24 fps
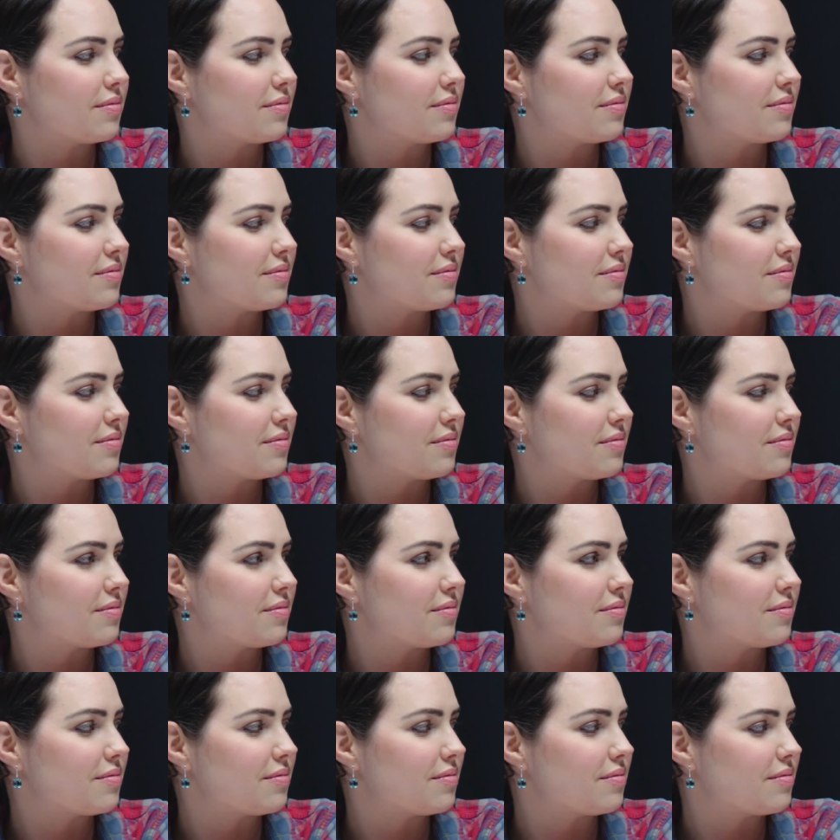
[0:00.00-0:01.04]

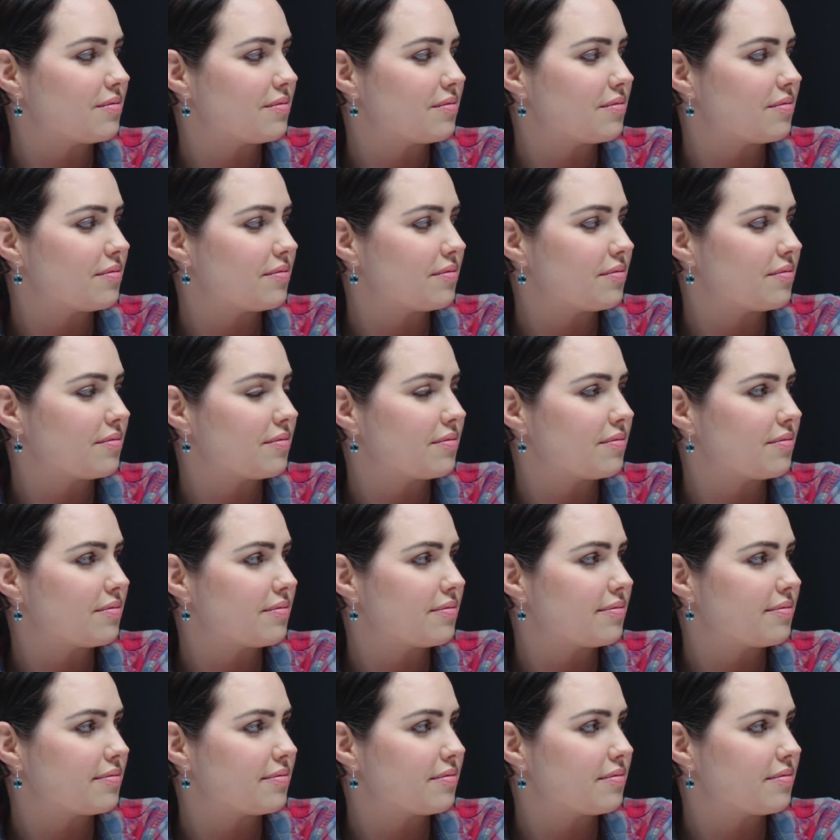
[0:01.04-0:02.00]
This person isn't speaking.